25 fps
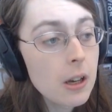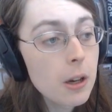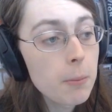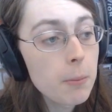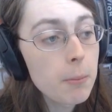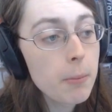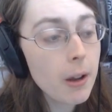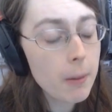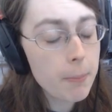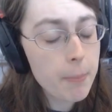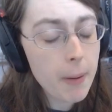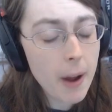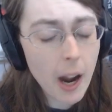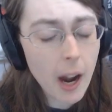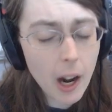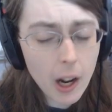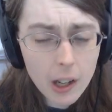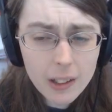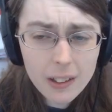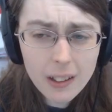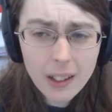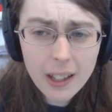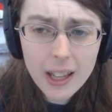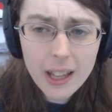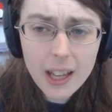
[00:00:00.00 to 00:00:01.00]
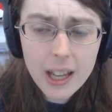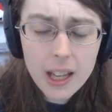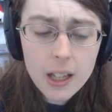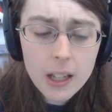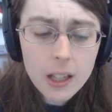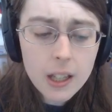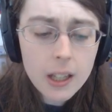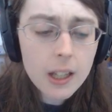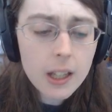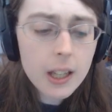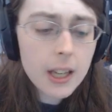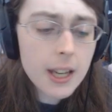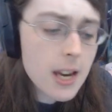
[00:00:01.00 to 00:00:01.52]
But apparently,
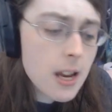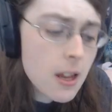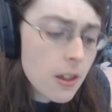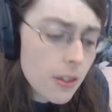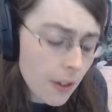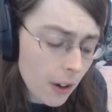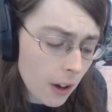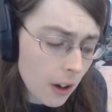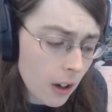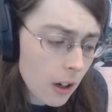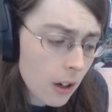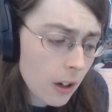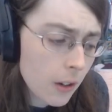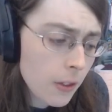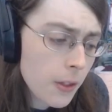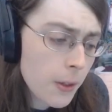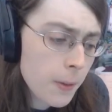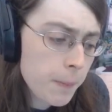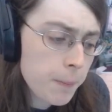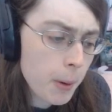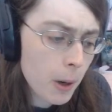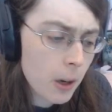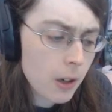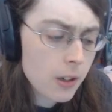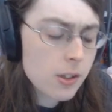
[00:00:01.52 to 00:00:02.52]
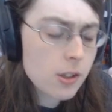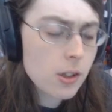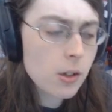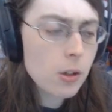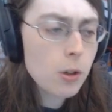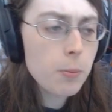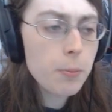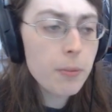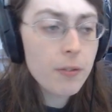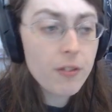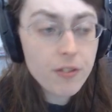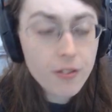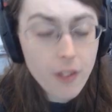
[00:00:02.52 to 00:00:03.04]
either the person
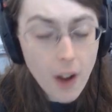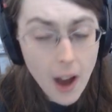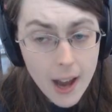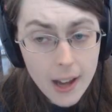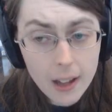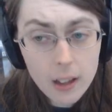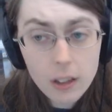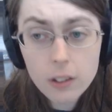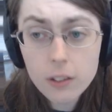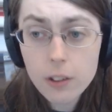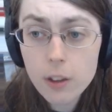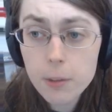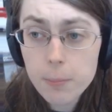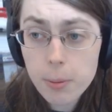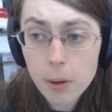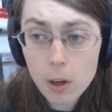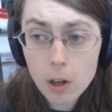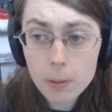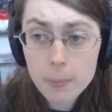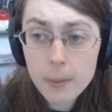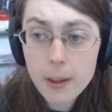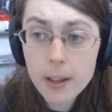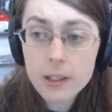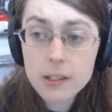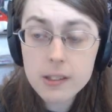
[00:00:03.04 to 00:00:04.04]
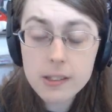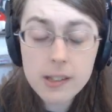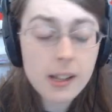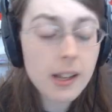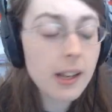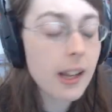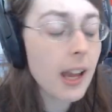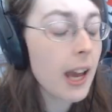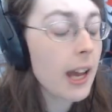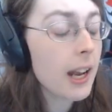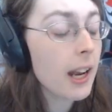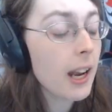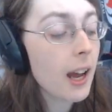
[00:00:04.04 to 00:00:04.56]
who filed the permit, and
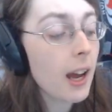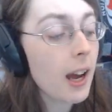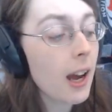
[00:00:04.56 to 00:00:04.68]
again,